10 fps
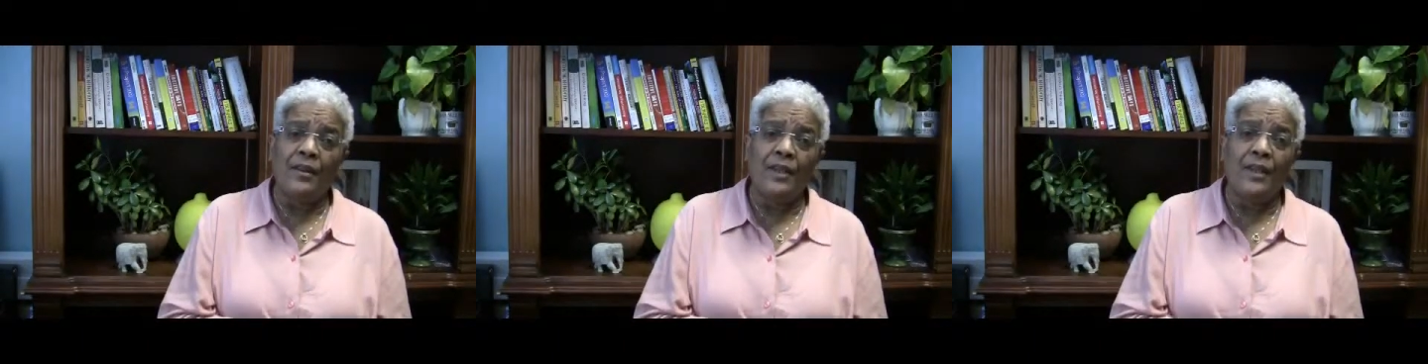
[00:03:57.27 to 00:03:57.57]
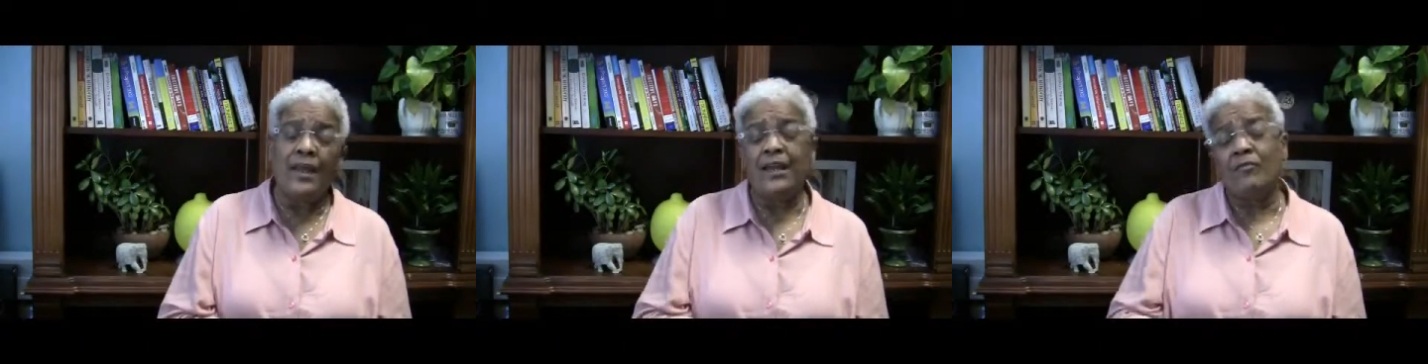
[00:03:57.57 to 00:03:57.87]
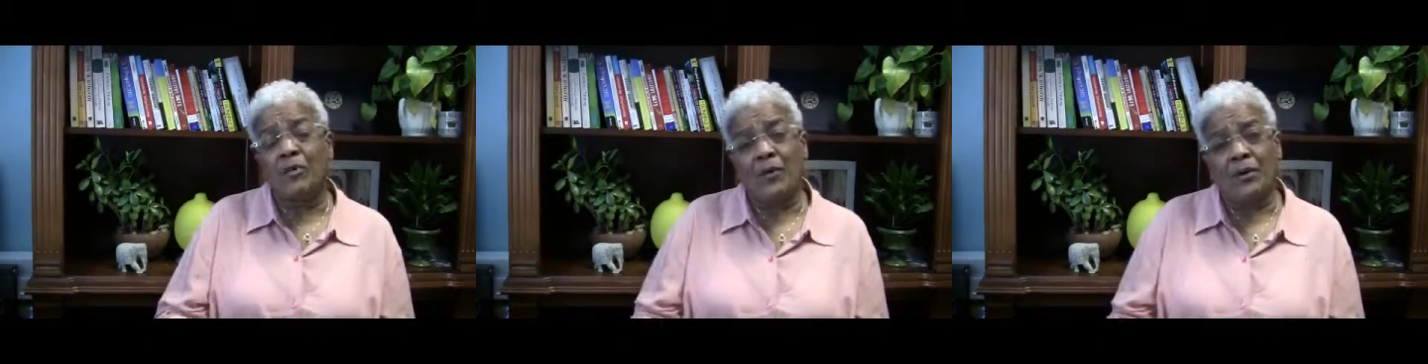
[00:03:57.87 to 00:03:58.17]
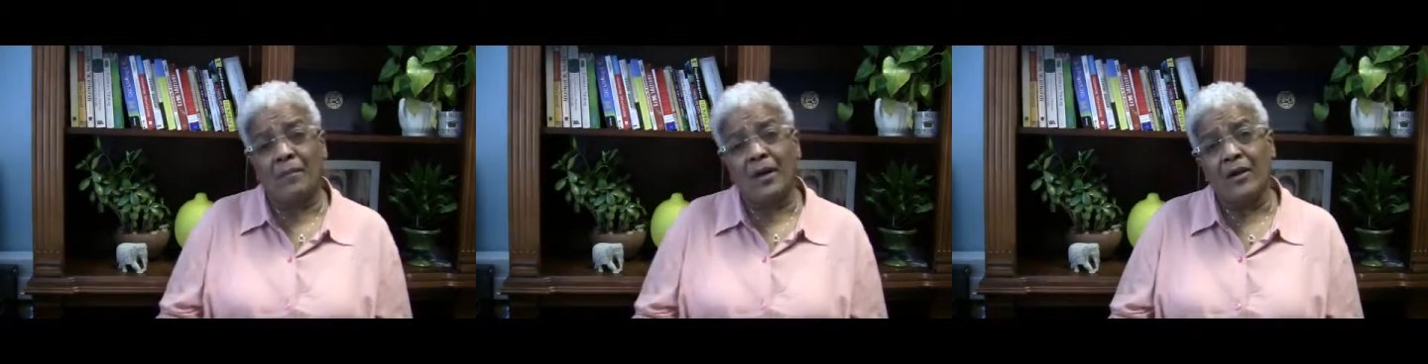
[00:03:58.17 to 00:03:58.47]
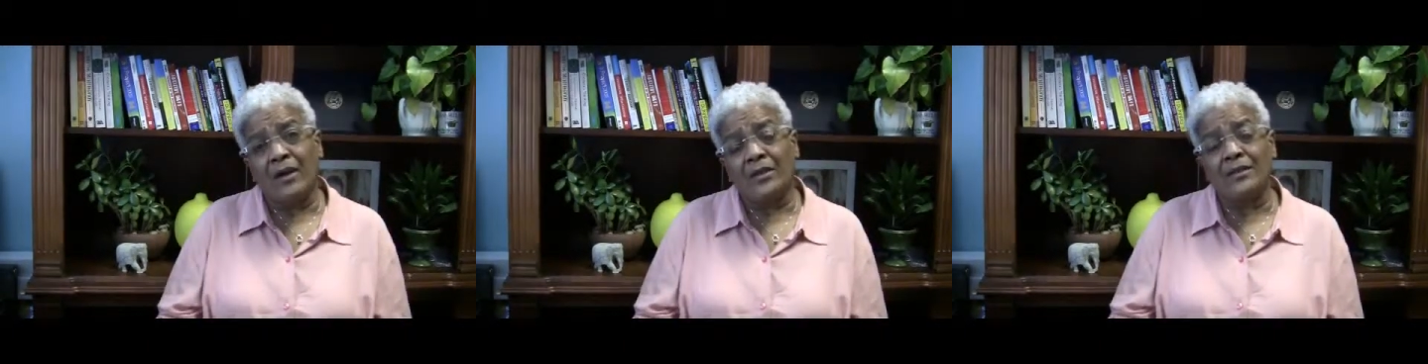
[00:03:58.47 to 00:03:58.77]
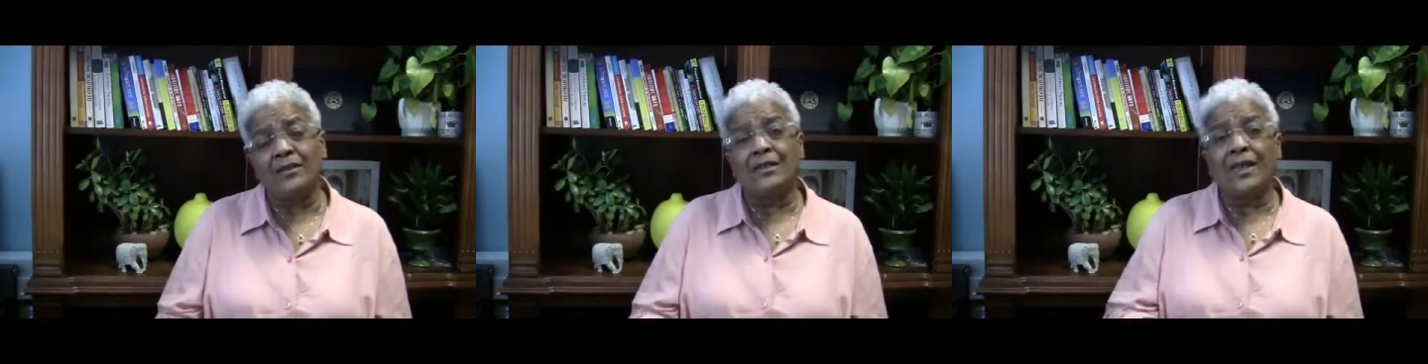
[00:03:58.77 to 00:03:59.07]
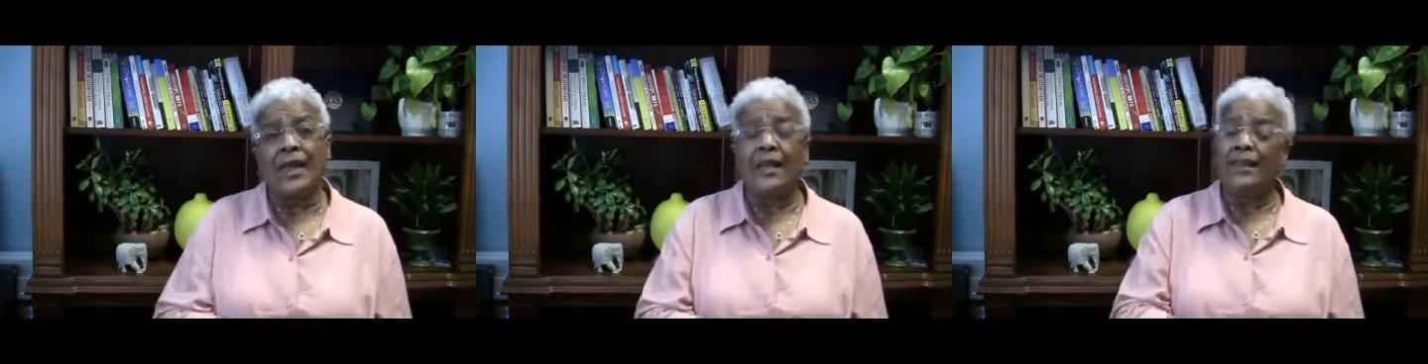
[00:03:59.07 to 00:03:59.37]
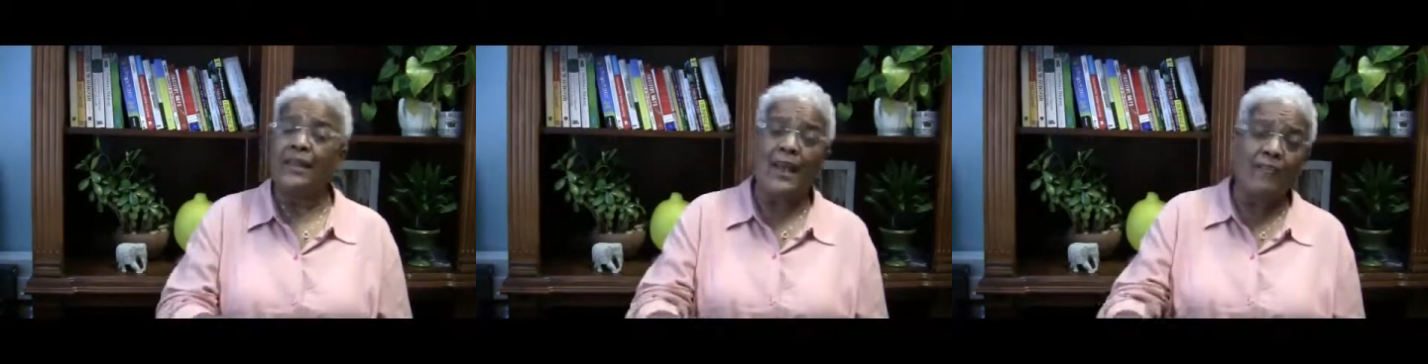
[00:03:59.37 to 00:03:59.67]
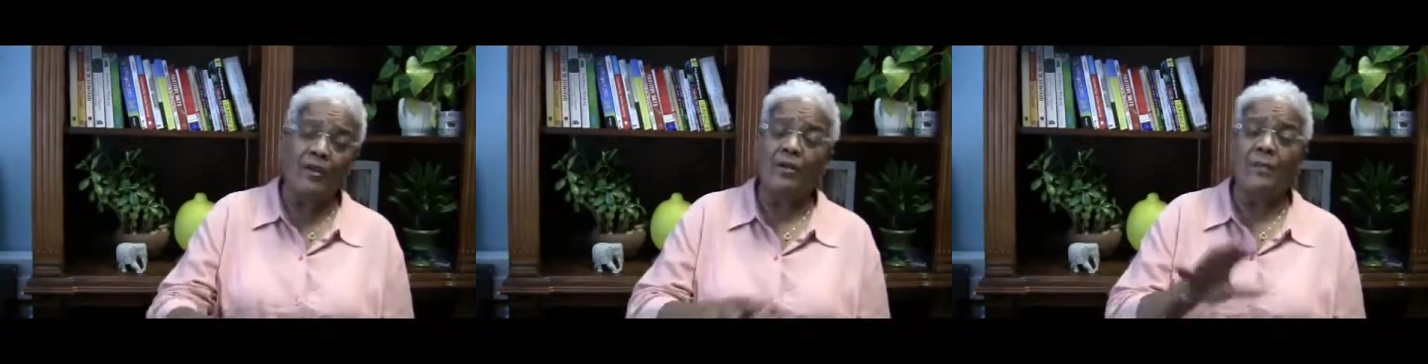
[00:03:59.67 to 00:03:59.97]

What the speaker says: than native-born Americans and than African